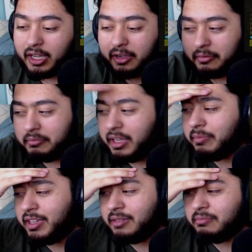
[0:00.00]

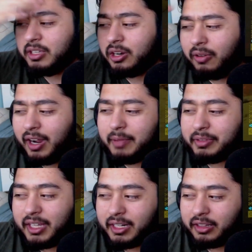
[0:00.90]
maybe,
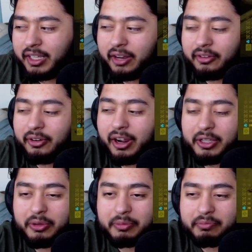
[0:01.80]
hypothetically, I don't know how you